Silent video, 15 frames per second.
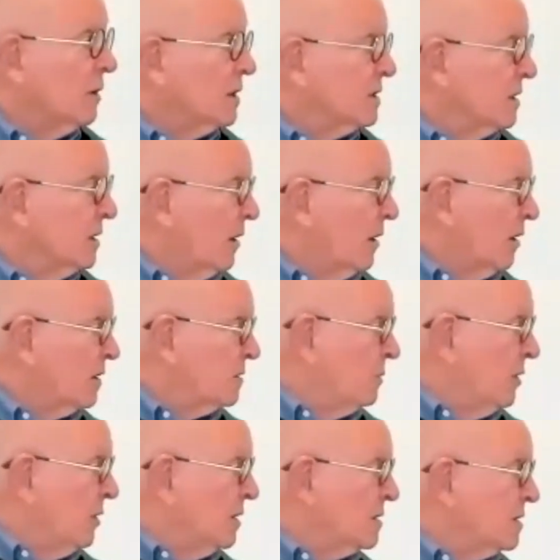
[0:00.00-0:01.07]
to us in our
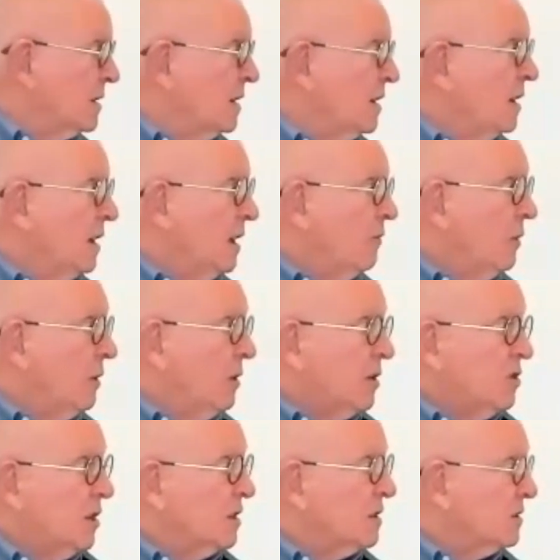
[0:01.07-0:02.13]
experience, if we
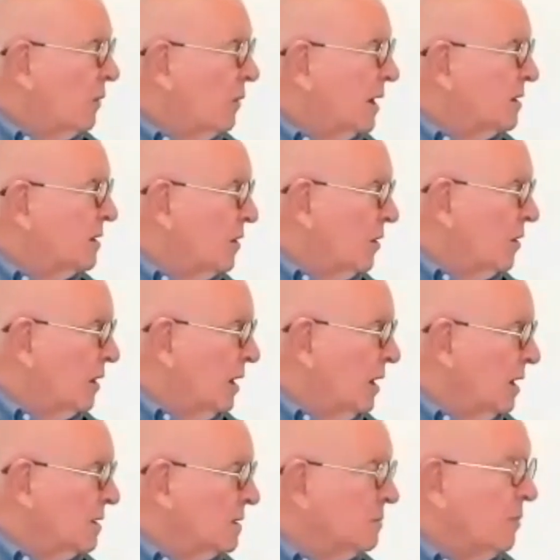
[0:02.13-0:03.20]
could just widen our
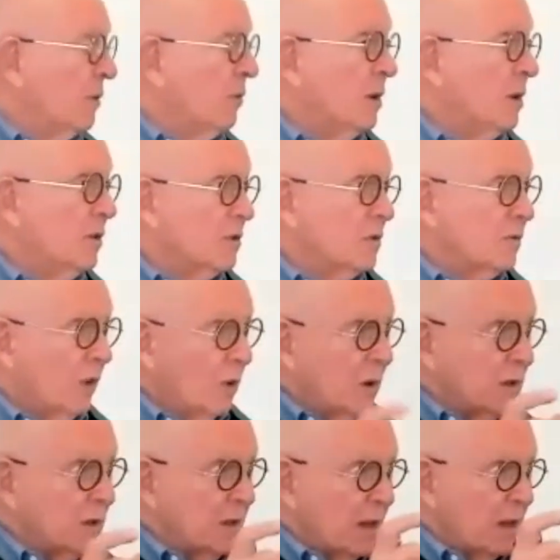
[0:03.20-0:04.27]
gaze, but we just
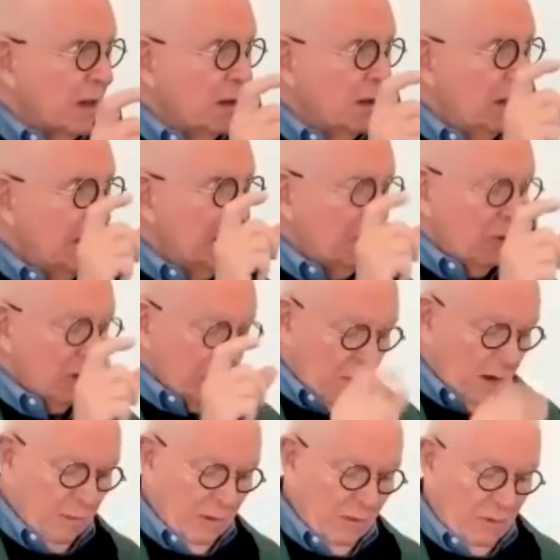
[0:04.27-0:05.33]
focus on that's
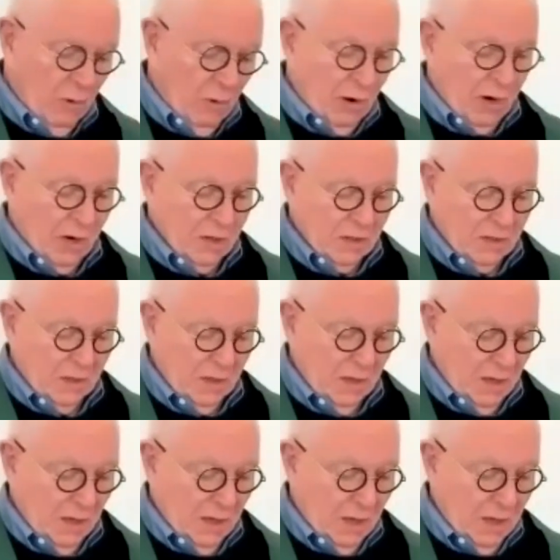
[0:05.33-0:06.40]
right before us.
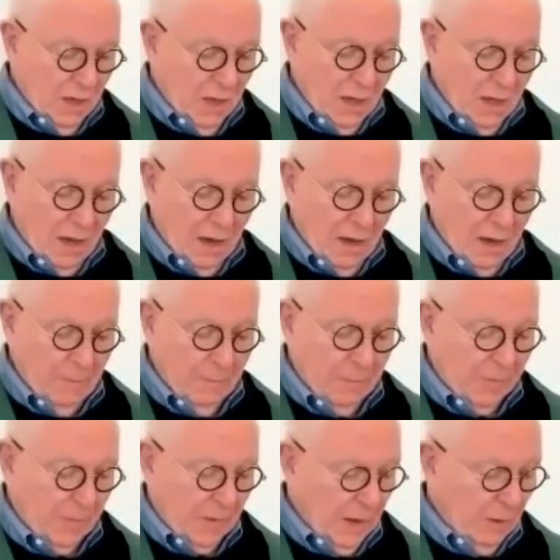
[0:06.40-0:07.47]

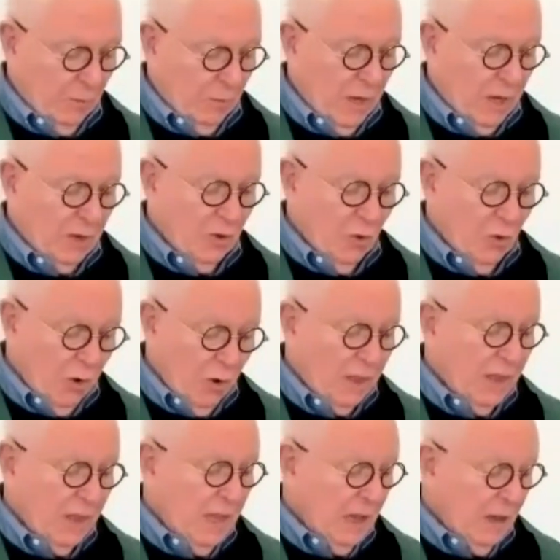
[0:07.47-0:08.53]
And we
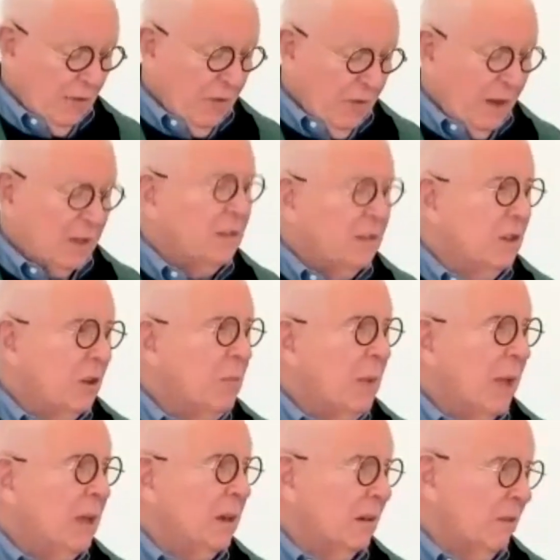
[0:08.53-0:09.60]
ignore the affective
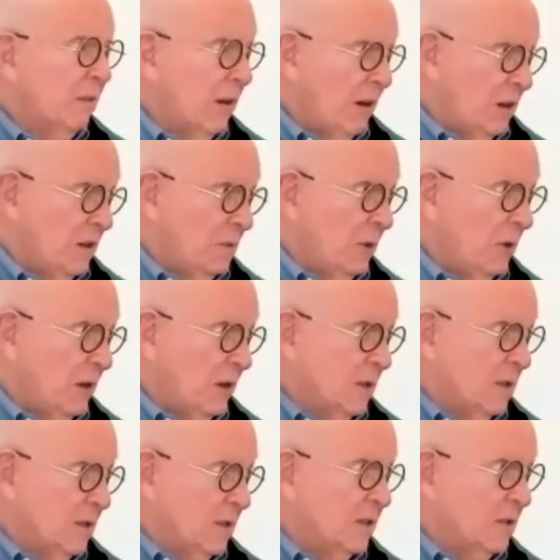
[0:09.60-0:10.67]
domain of our
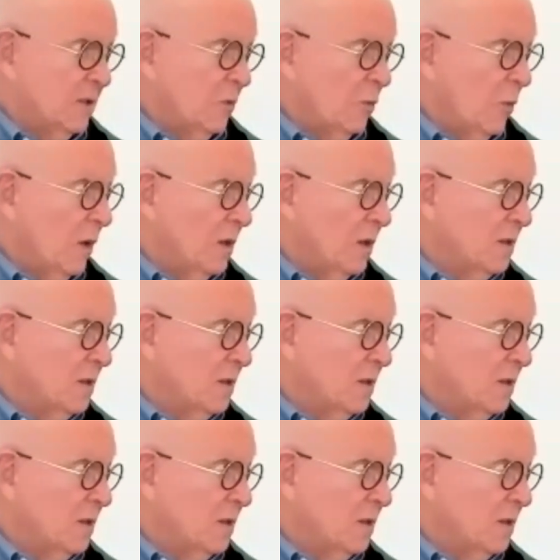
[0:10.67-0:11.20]
experience, as